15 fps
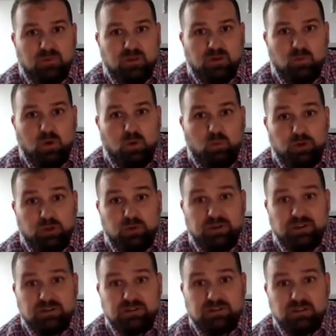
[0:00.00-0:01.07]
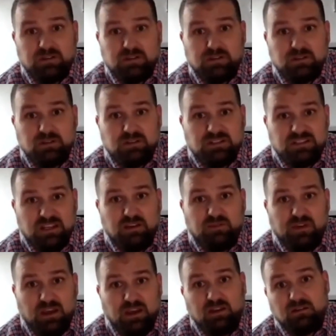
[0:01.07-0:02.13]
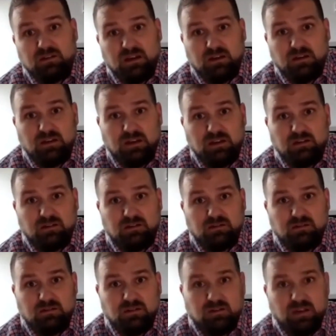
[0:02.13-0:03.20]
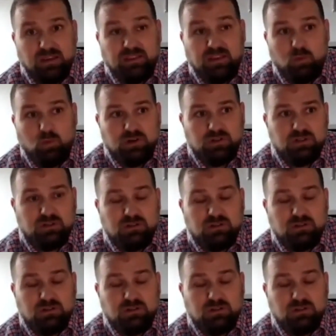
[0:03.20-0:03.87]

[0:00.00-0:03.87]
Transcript: what we're doing is safe and that works.